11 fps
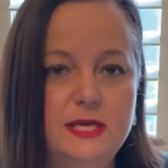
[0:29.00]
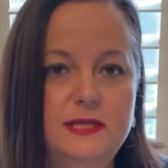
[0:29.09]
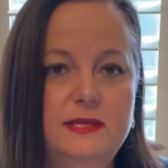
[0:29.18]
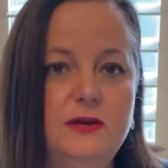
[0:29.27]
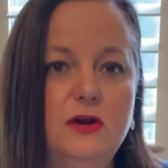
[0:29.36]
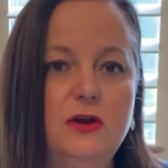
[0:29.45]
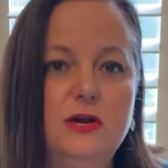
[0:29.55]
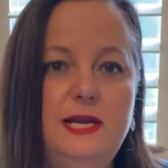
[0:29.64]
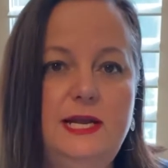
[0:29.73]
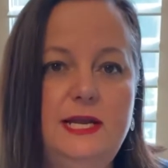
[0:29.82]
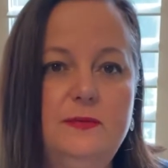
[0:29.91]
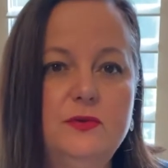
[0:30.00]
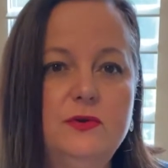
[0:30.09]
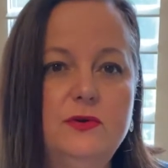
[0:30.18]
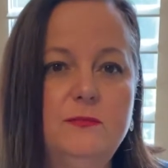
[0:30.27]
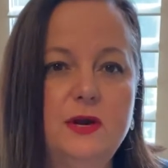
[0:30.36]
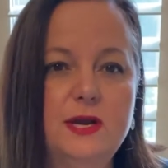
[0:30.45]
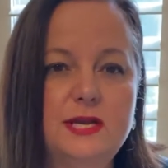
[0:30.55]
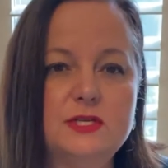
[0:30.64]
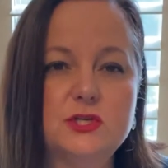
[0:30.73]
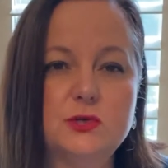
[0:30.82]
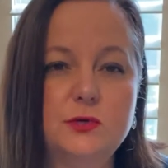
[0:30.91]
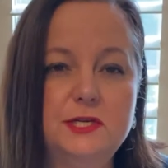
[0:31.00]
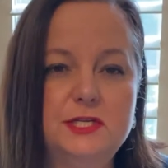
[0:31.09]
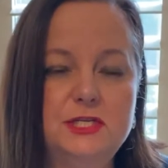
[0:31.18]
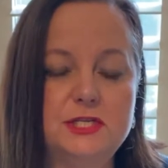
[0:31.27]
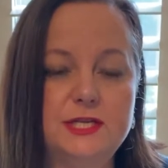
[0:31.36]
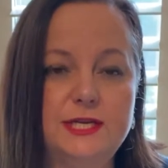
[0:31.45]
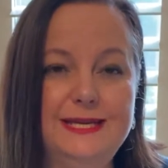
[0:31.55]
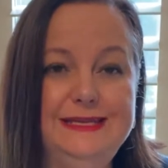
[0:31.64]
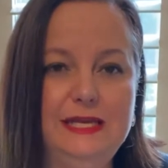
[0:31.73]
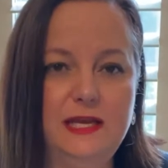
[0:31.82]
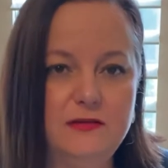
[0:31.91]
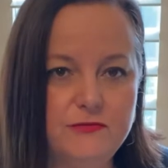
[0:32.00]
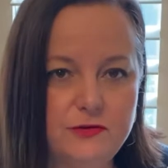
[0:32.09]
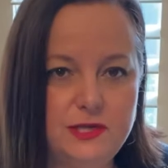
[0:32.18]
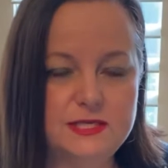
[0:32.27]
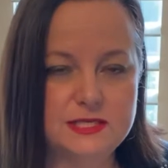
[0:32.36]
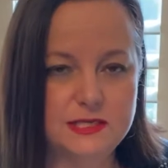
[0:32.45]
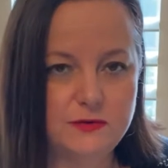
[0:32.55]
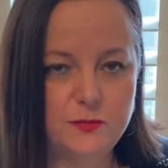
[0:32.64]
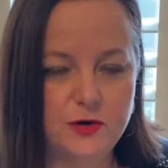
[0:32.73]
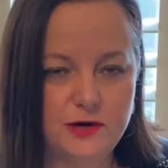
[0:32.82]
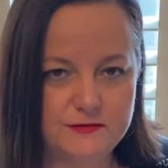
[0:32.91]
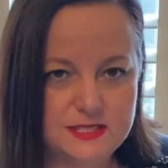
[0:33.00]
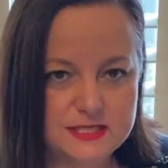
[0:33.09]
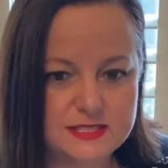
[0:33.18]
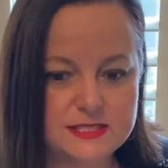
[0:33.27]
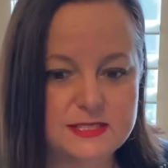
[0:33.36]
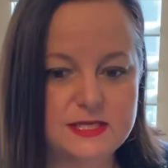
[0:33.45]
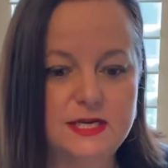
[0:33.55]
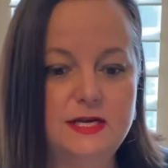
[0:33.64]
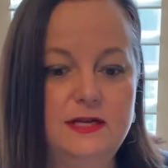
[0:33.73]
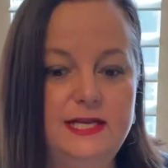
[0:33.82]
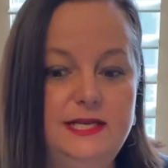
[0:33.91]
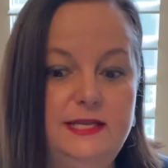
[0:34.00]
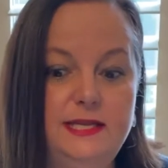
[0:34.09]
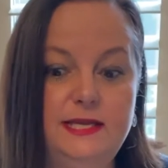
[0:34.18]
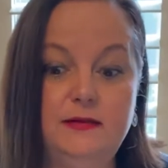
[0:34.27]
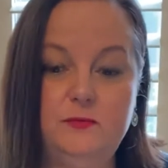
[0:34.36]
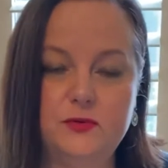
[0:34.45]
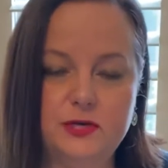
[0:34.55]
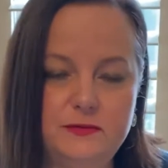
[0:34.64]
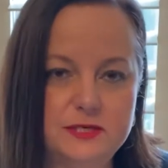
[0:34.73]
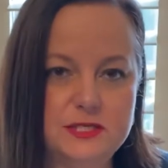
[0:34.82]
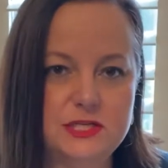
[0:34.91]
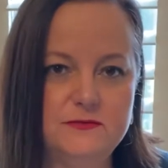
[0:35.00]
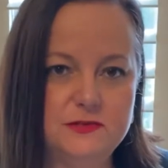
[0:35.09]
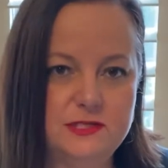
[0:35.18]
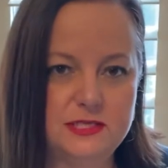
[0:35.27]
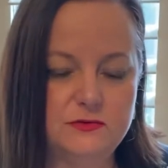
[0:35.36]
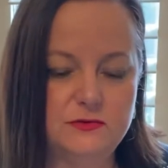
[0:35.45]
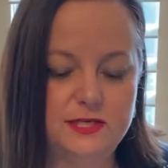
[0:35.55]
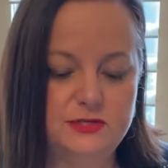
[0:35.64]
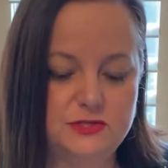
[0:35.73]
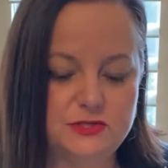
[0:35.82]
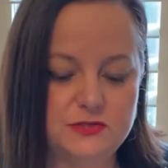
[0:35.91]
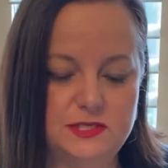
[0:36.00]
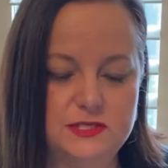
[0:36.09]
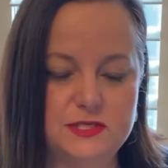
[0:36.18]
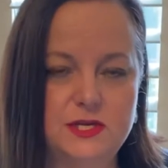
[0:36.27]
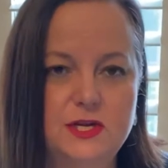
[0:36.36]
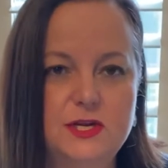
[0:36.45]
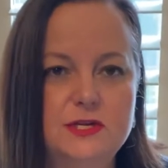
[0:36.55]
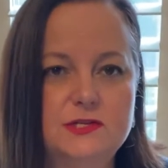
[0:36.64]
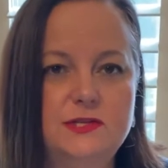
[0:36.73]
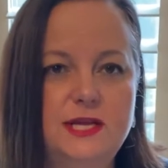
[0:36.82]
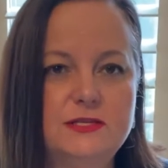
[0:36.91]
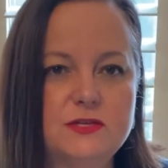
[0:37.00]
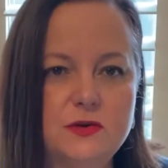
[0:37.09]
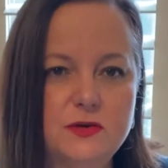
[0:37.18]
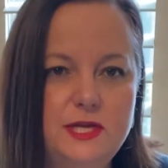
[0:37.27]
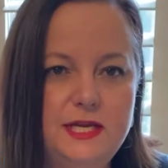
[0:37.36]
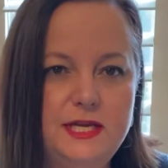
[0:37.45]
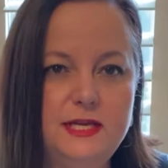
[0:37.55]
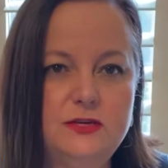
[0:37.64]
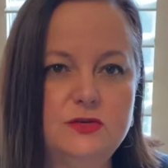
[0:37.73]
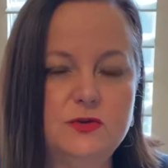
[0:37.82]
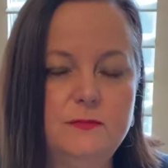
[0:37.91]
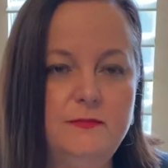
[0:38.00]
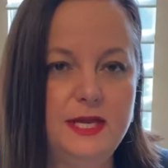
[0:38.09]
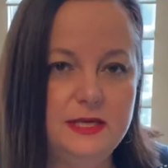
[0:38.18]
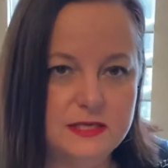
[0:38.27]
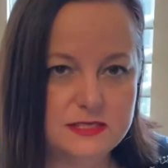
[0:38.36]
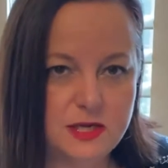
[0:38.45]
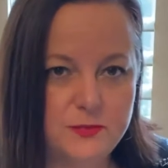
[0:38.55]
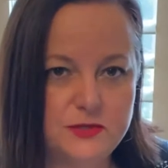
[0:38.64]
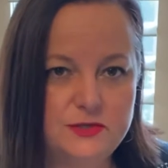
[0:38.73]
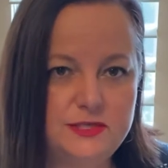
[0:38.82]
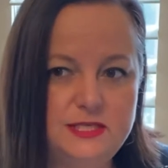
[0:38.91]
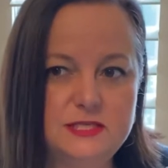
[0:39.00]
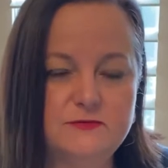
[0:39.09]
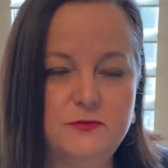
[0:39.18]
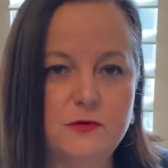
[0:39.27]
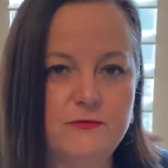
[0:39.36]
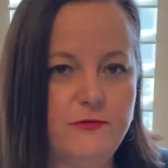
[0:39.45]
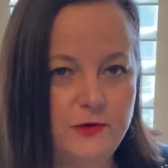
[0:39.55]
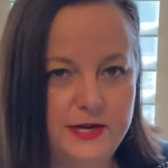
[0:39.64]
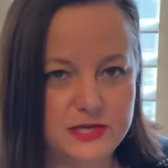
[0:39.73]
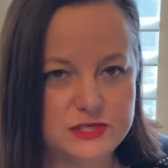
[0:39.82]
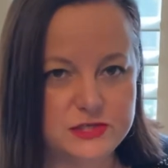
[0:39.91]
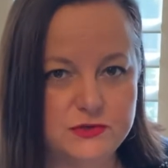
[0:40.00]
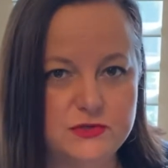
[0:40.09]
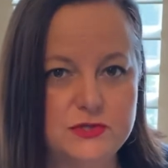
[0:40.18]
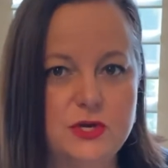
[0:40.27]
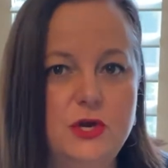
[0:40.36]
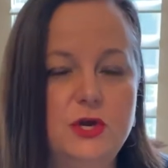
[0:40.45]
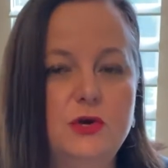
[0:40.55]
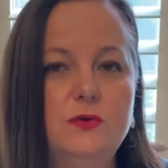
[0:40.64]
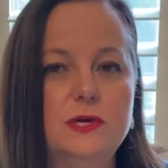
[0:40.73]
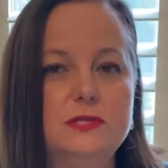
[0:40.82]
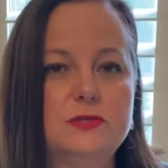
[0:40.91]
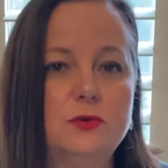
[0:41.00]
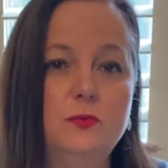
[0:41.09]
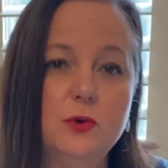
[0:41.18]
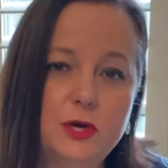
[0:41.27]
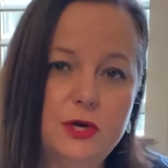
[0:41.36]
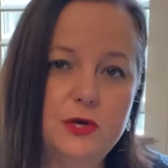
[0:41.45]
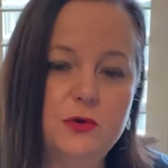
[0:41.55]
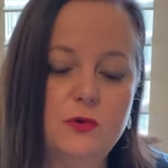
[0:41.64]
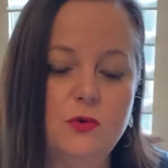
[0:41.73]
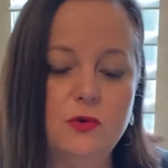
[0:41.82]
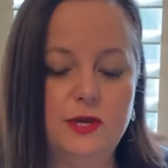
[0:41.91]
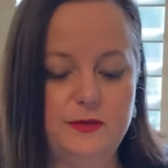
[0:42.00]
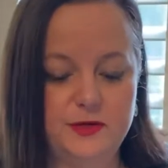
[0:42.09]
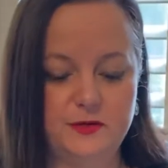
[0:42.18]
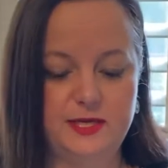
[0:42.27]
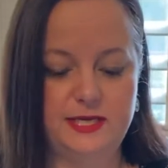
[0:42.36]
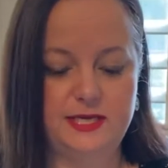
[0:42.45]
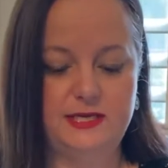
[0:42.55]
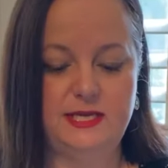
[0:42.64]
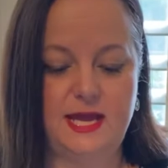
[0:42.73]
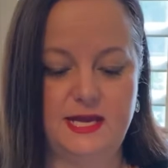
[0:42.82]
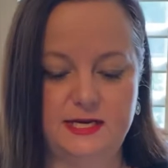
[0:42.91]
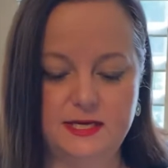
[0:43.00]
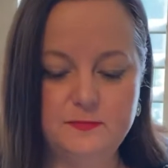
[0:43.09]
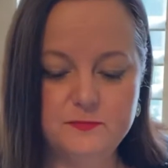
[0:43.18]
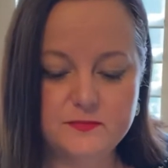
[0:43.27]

There are labor market shortage in every single province, uh, in, in pretty much every single industries. So that's creating tremendous opportunities for foreign nationals who want to work or immigrate in Canada.